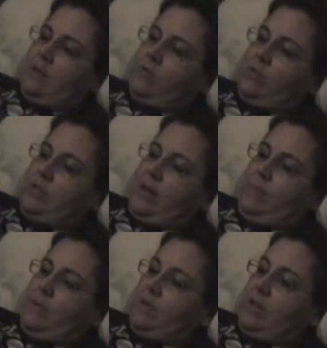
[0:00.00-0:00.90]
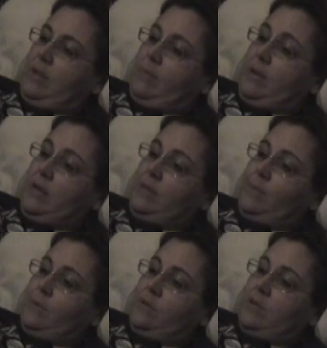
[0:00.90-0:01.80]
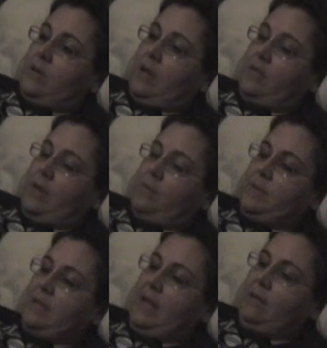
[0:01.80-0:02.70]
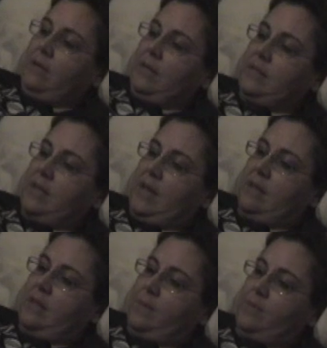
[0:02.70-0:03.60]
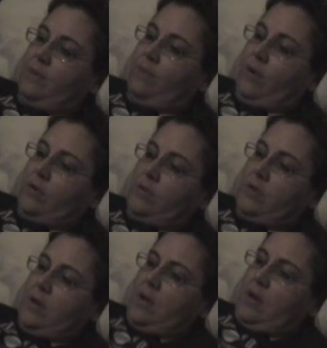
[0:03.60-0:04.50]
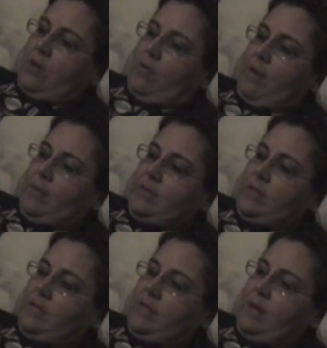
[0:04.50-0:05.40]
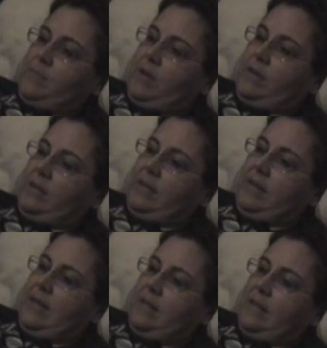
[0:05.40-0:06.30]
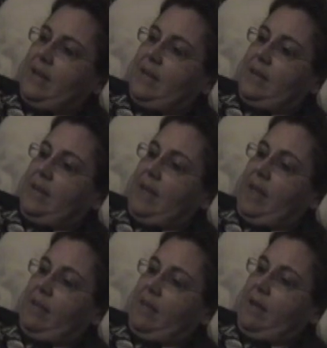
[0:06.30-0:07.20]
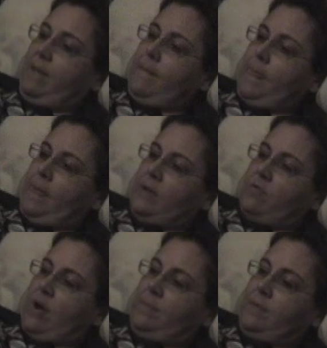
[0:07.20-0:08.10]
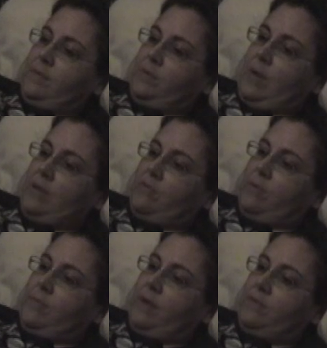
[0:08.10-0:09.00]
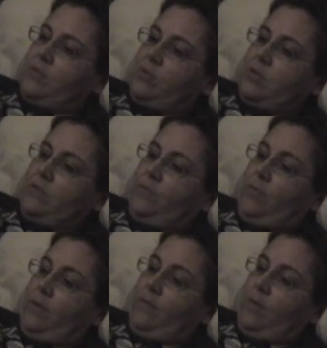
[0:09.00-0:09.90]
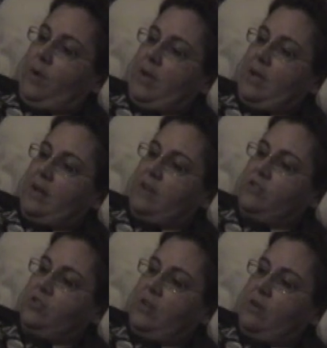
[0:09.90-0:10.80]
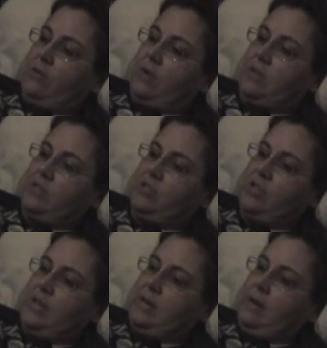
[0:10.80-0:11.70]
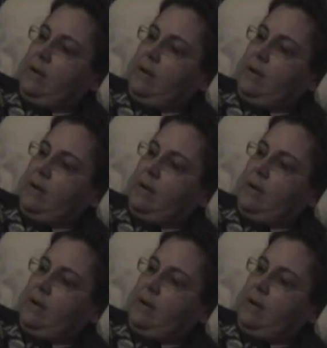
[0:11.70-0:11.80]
George kept on jigging, but his boots did not thump as loudly as they had thumped at first. Grandma's heels kept on clickety clacketing gaily. A drop of sweat dripped off George's forehead and shone on his cheek.